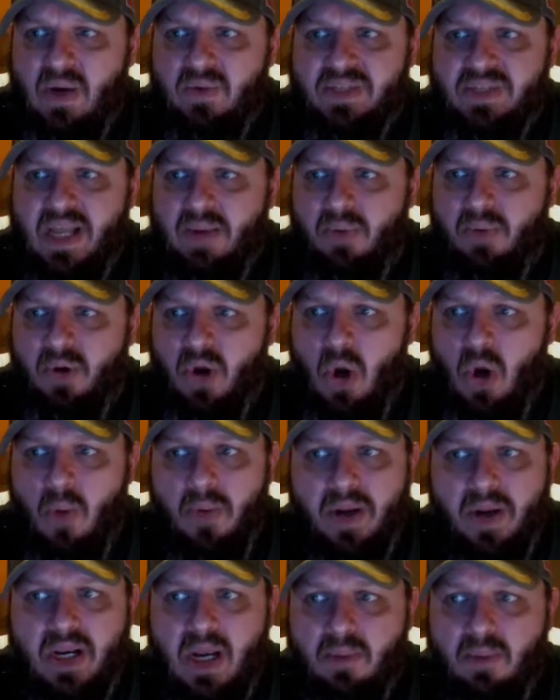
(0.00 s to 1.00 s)
I was able to
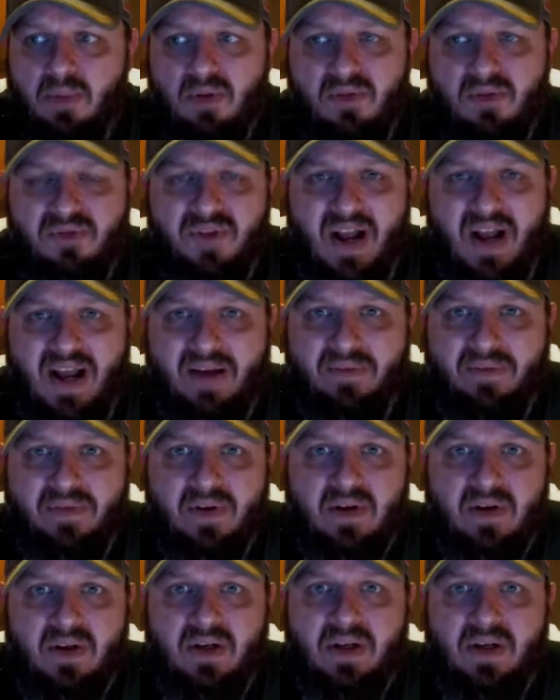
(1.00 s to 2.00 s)
open a couple of five
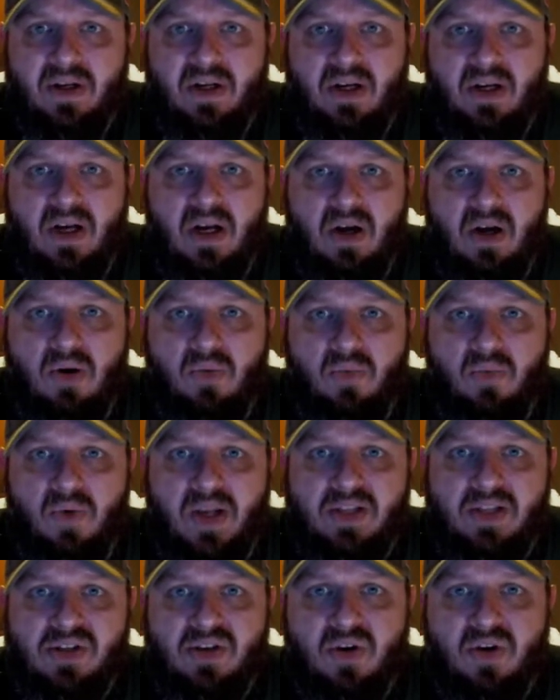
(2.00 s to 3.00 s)
uh,
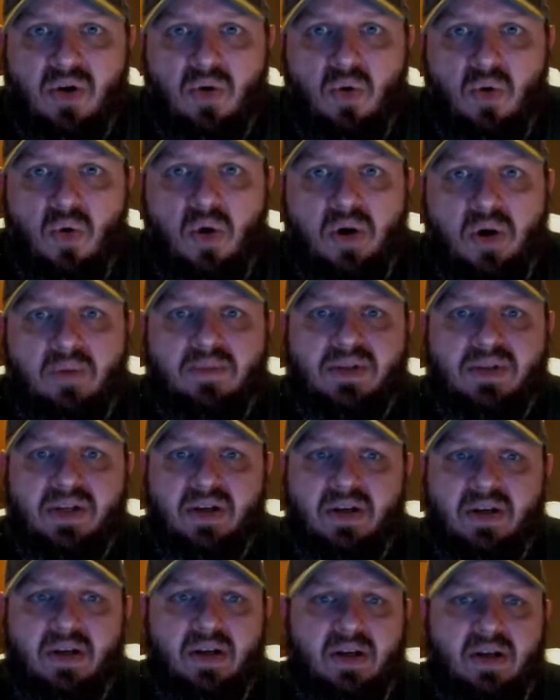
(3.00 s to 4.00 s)
Red Star
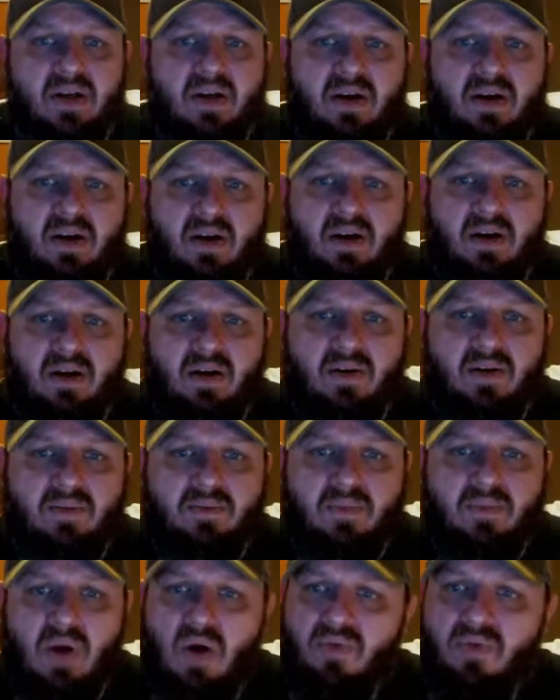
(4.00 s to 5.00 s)
Orbs
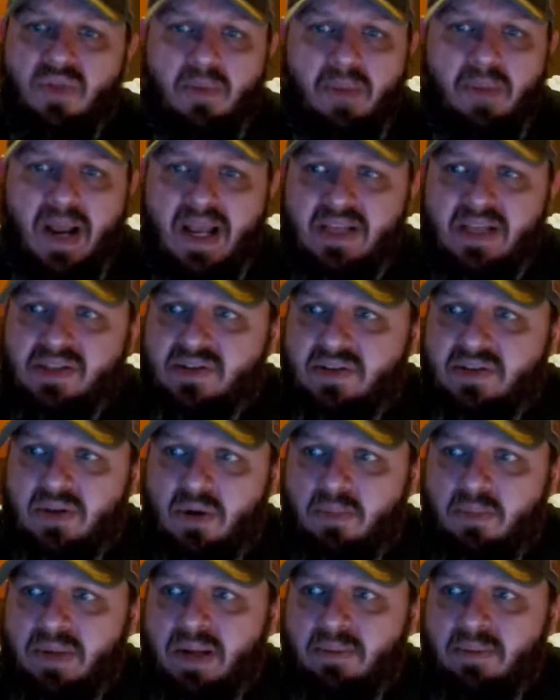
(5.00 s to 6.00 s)
um, over the past
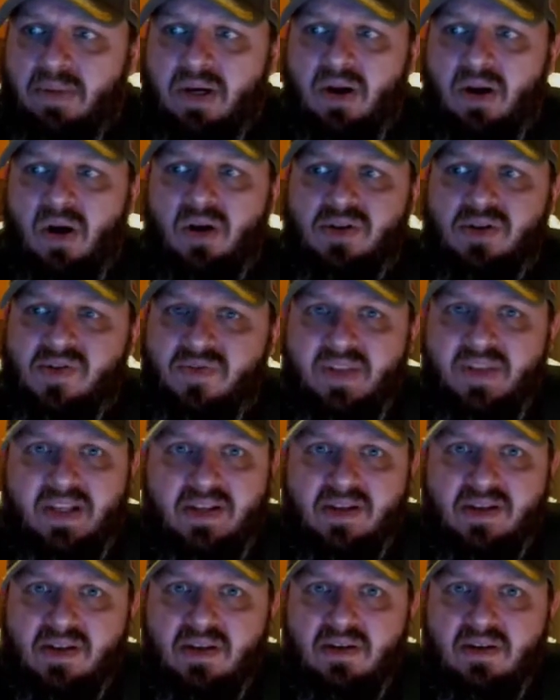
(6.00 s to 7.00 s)
little bit because of
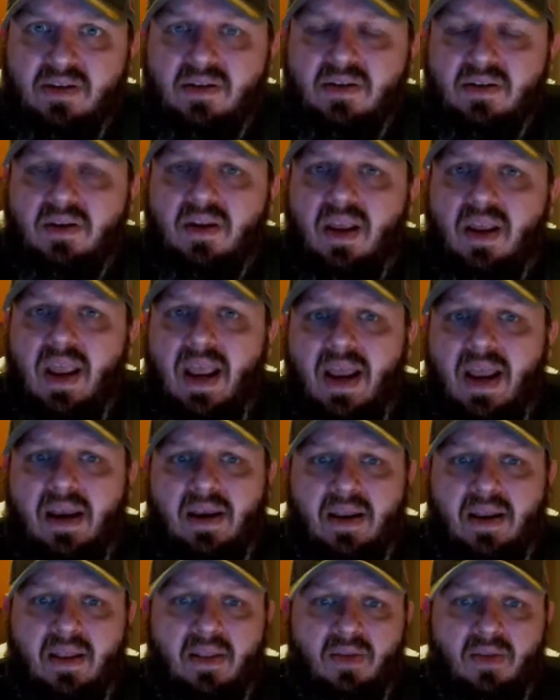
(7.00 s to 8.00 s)
this,
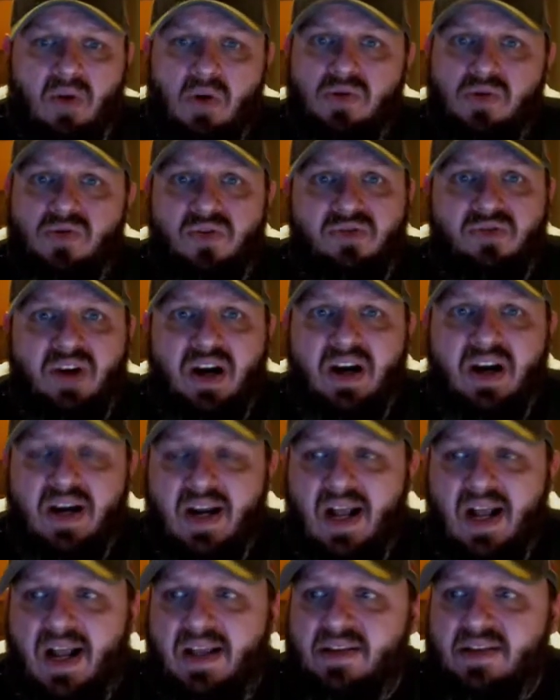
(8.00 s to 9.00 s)
and those were very
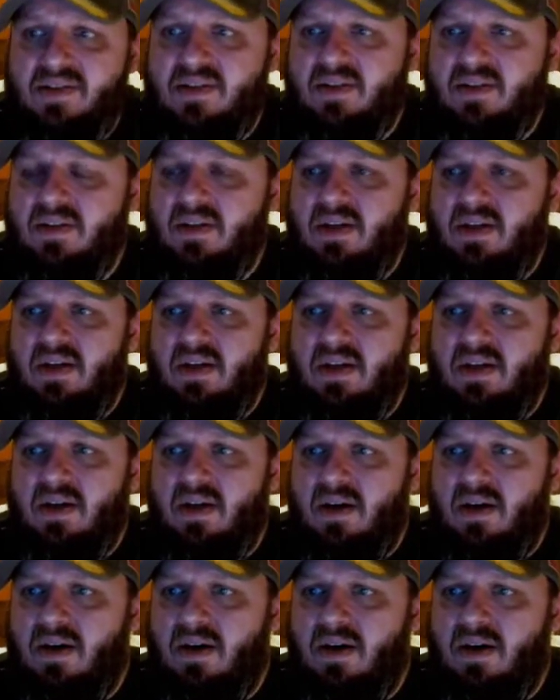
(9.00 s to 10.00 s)
nice.
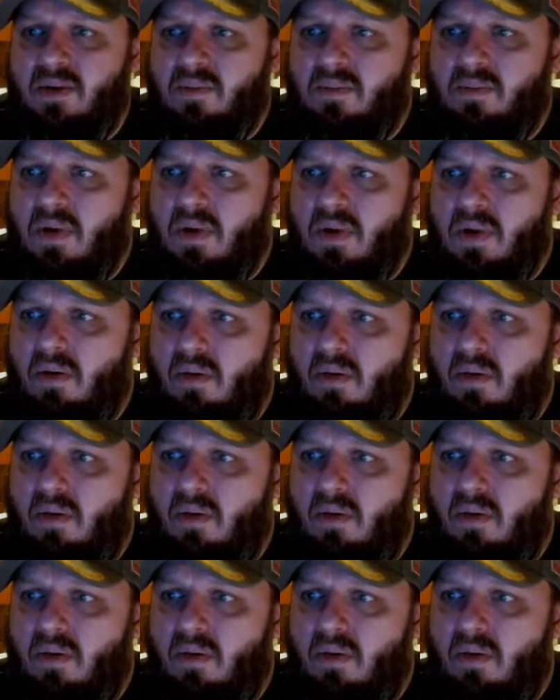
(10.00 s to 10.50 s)
Um,